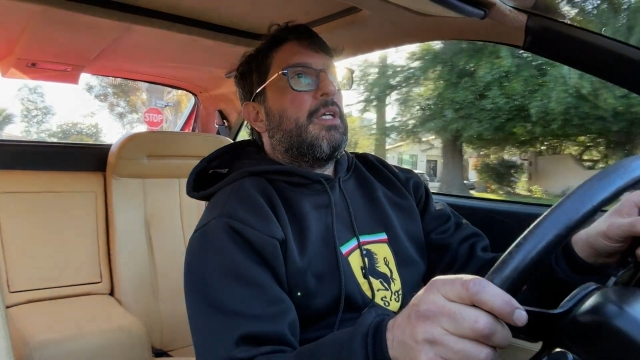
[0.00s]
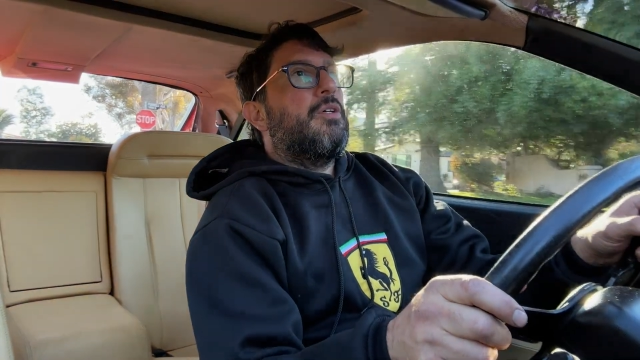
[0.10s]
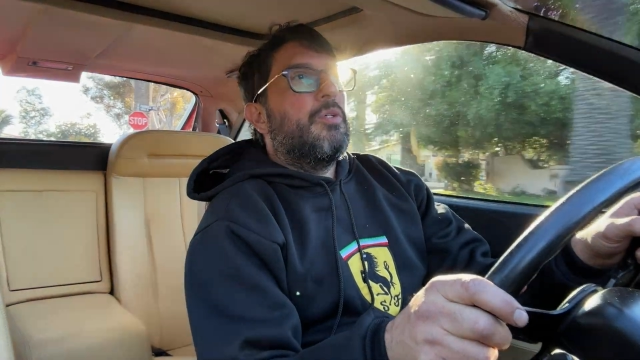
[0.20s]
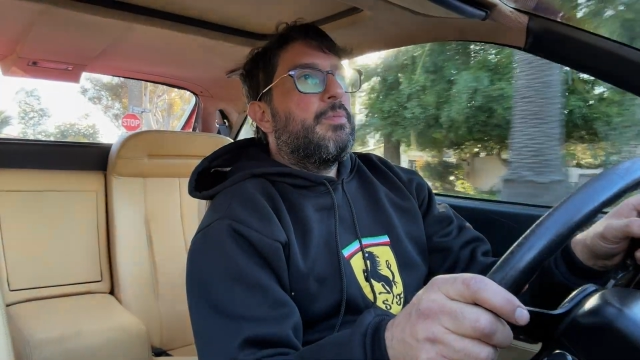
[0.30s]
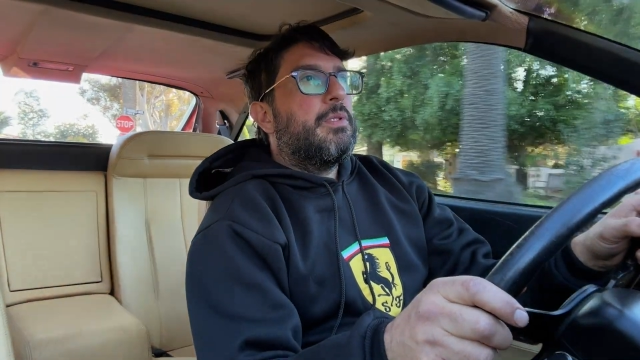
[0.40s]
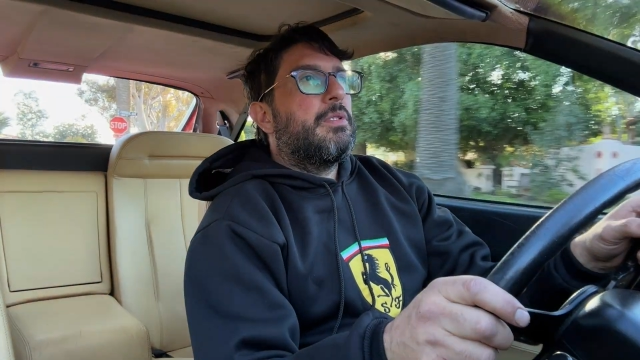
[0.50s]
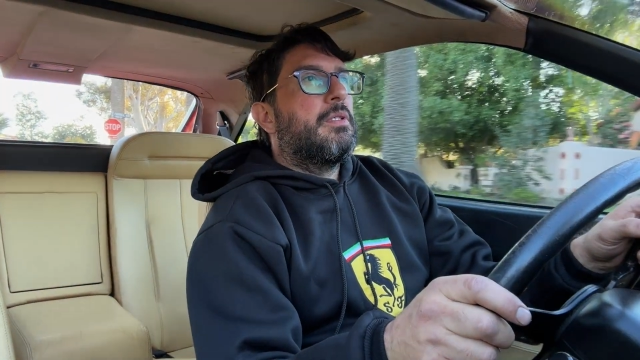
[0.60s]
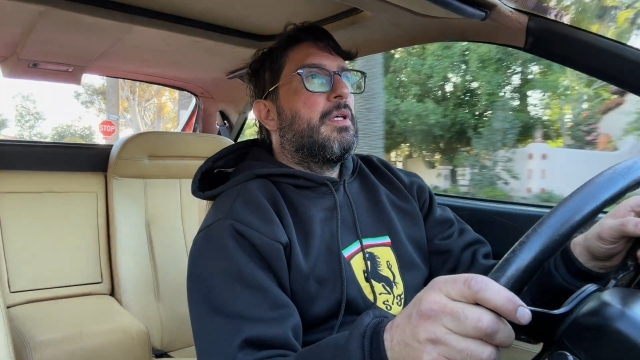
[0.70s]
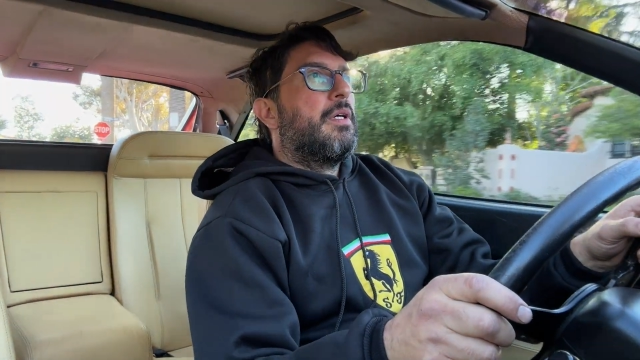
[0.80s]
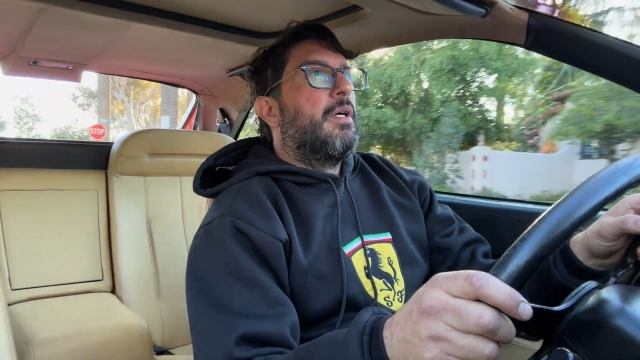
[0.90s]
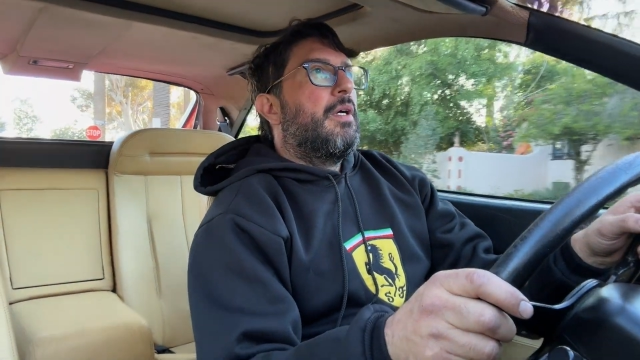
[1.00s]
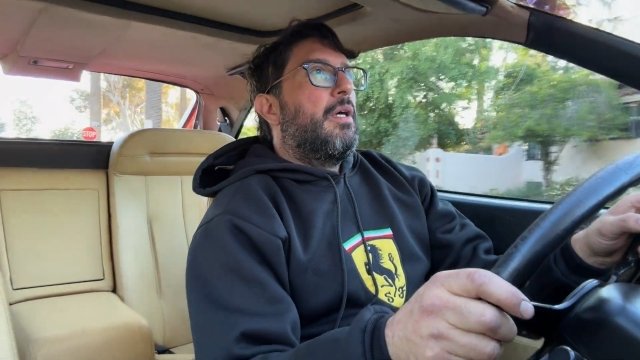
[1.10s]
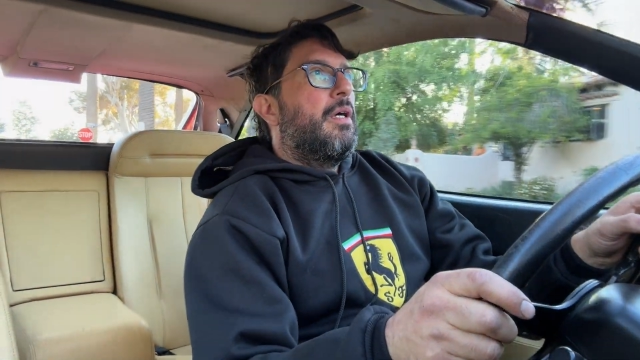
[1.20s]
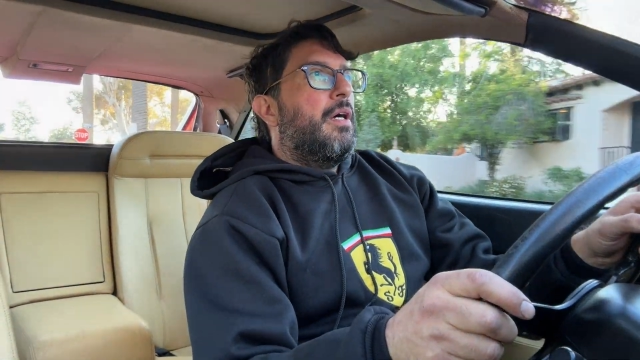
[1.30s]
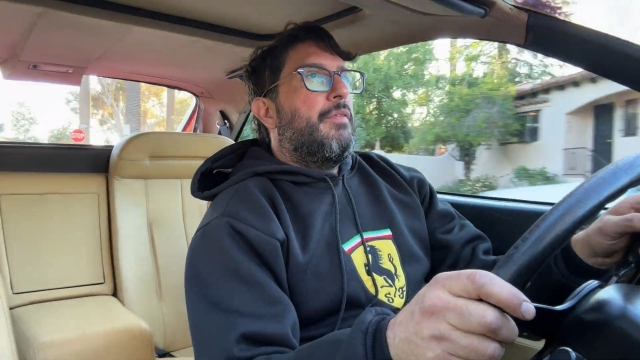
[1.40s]
coupes
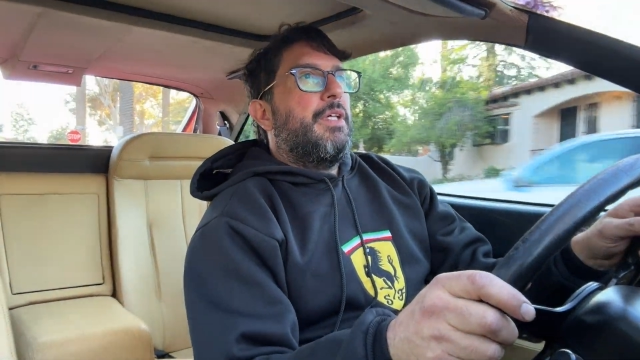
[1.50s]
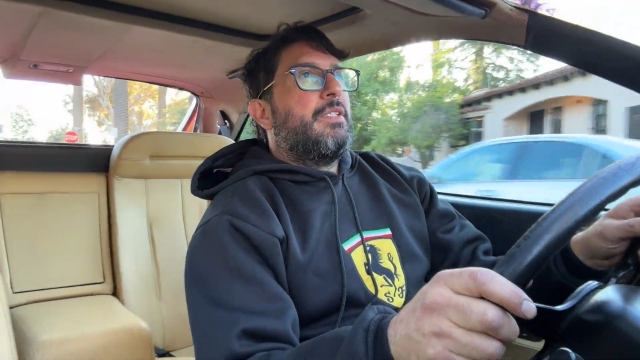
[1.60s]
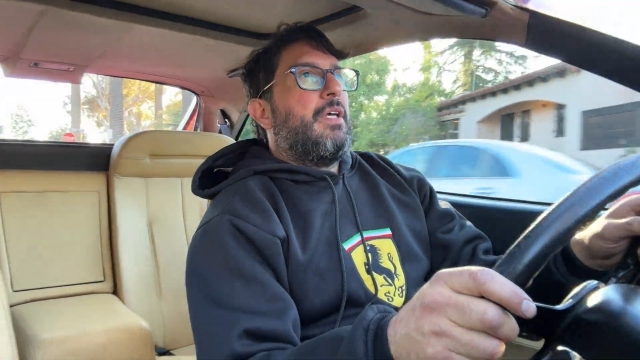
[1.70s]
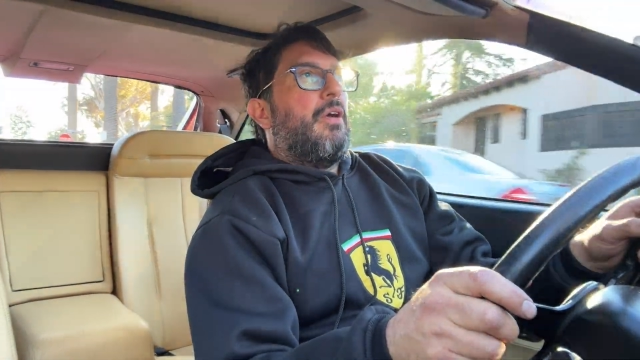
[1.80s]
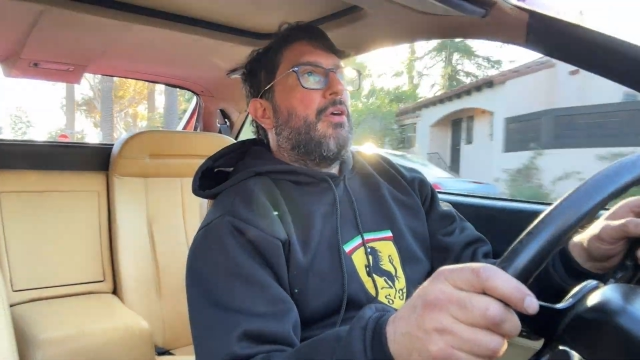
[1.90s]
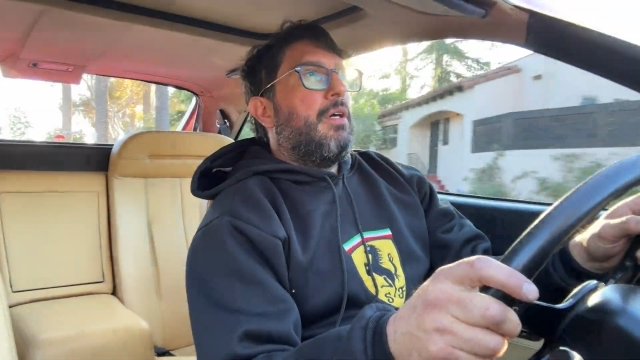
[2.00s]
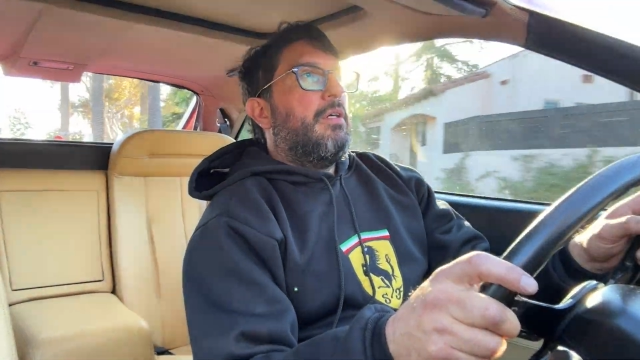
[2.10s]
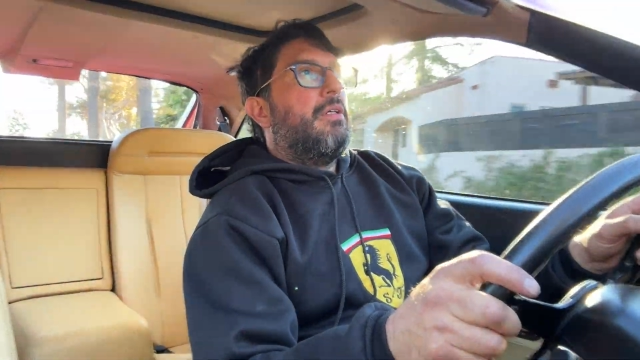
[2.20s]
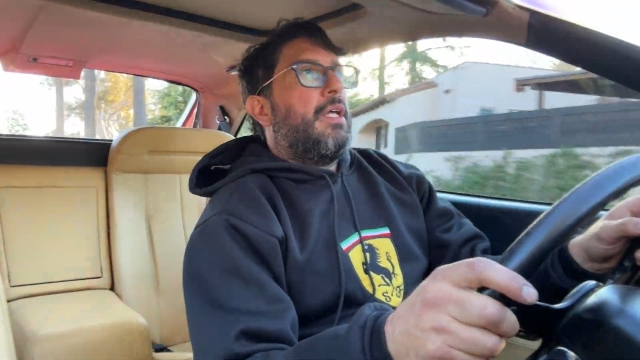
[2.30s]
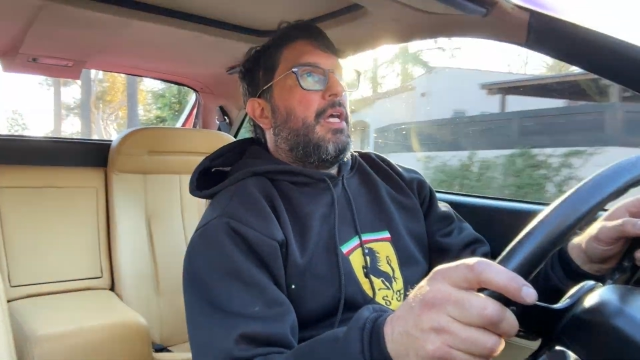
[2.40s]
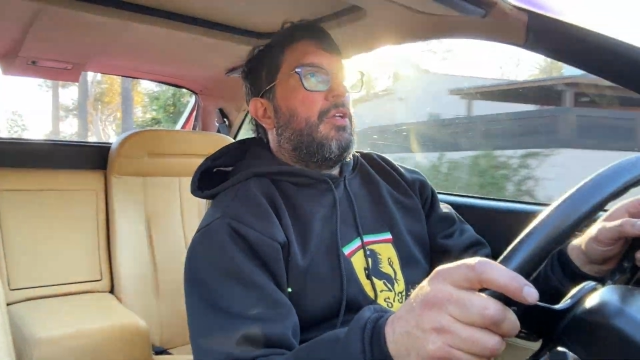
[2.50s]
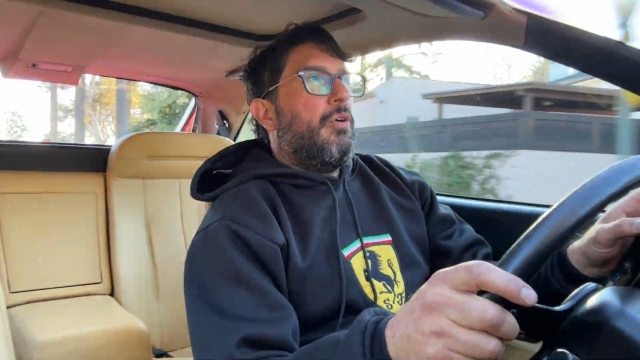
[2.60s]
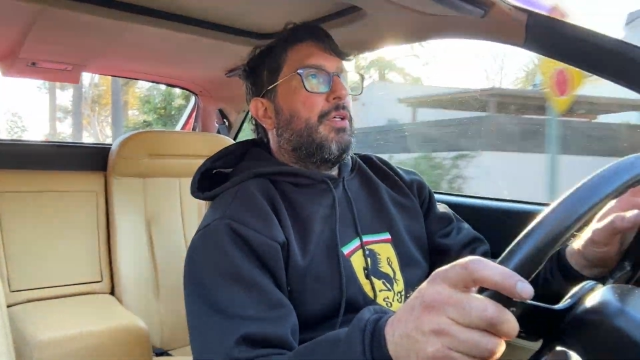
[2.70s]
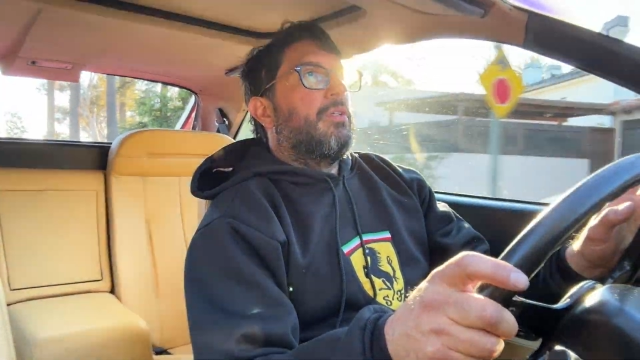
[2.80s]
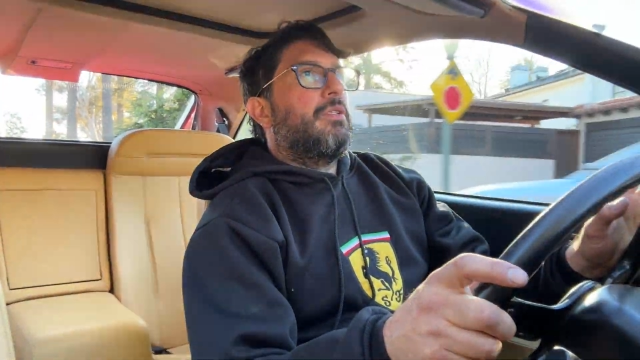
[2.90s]
of this era, and I know
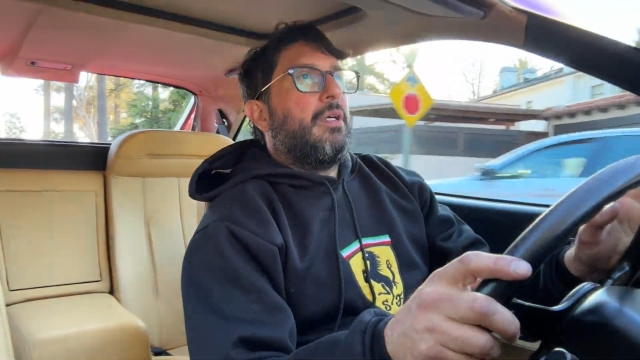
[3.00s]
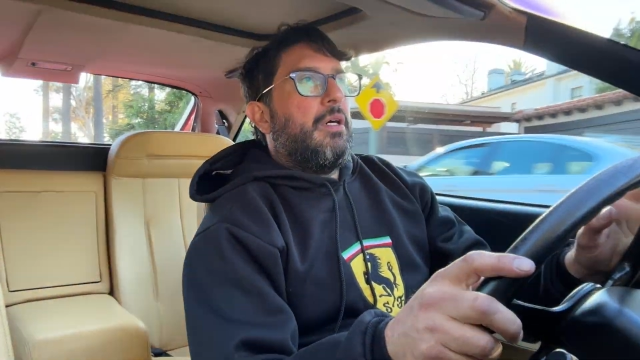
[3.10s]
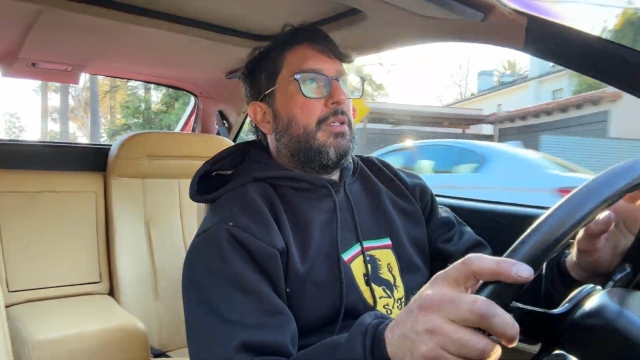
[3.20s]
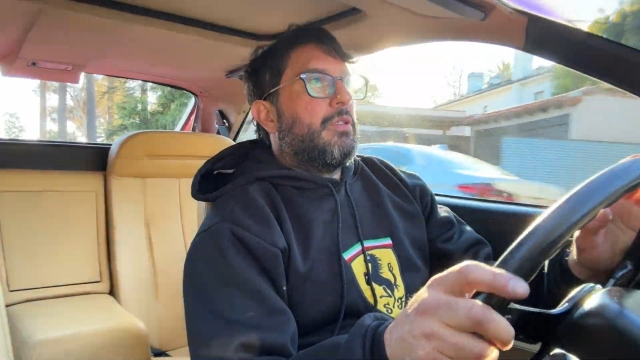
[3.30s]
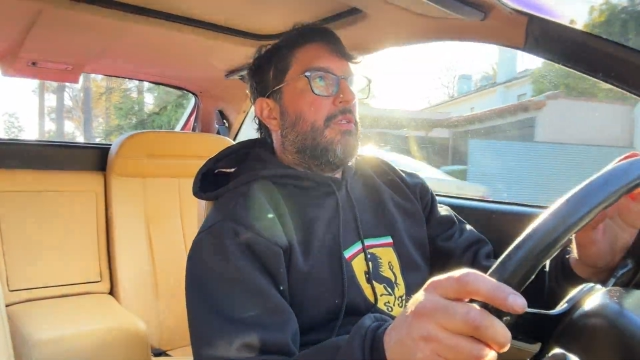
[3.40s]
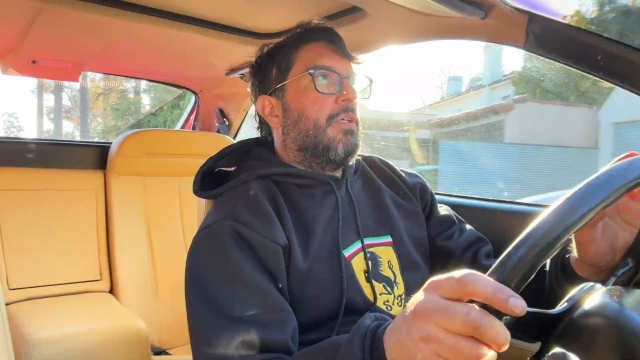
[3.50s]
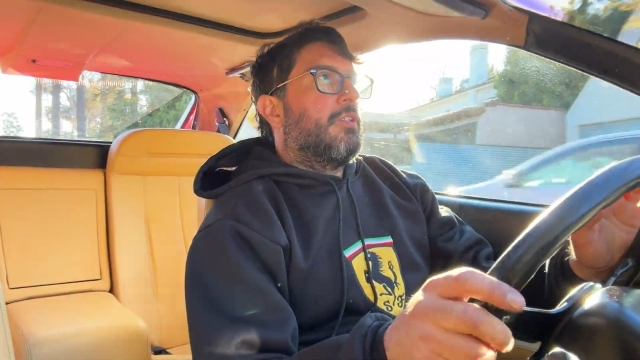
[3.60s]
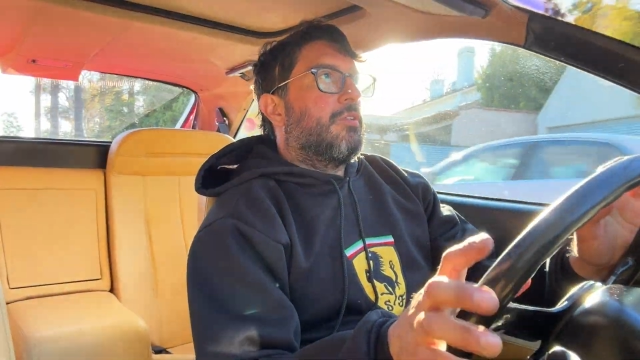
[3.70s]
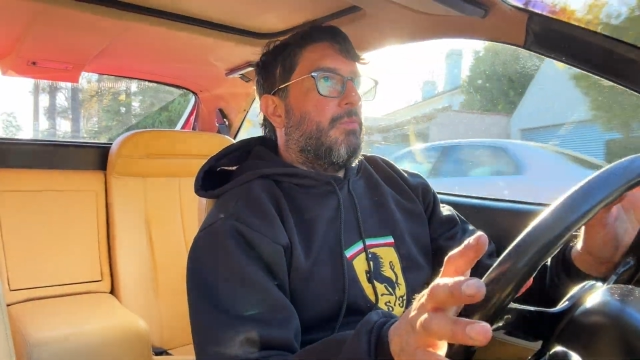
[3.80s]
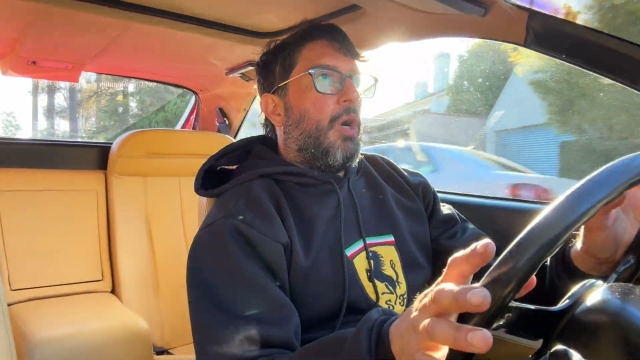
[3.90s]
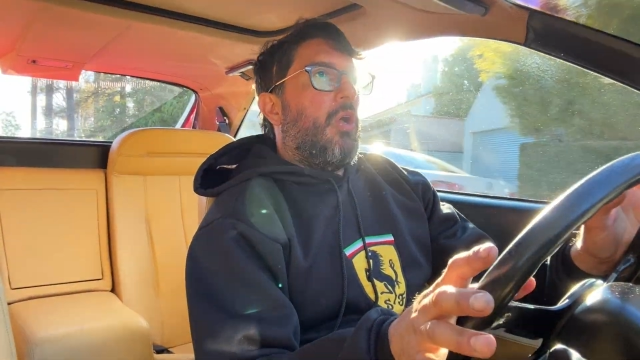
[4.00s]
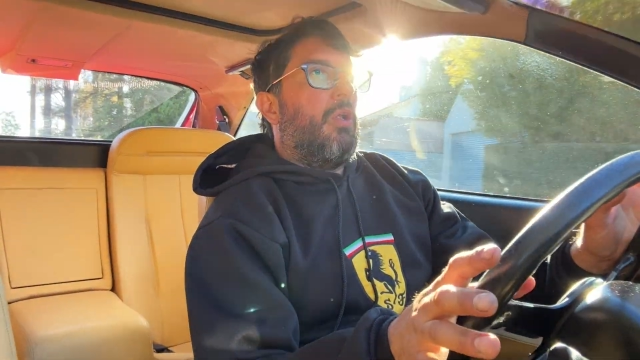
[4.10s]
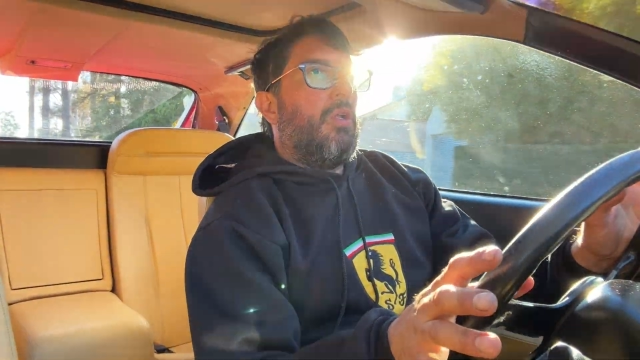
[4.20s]
there's a small,